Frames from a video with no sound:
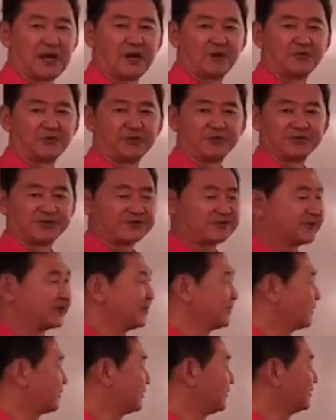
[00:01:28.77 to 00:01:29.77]
Our
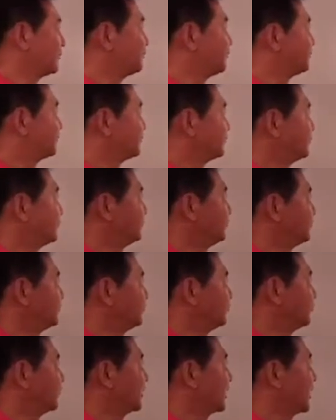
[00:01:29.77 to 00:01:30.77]
study
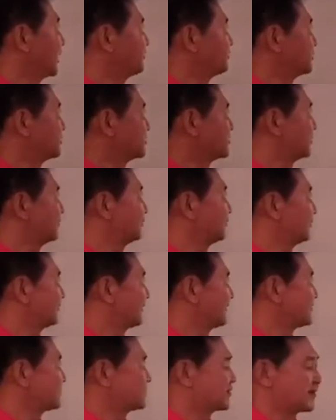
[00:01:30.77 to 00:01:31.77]
will have
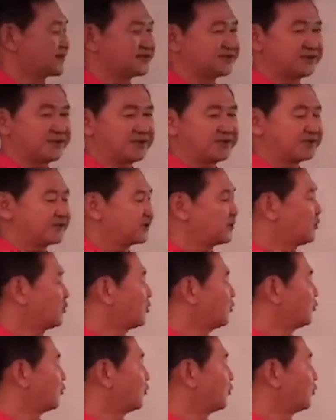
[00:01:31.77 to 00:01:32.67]
some necessities.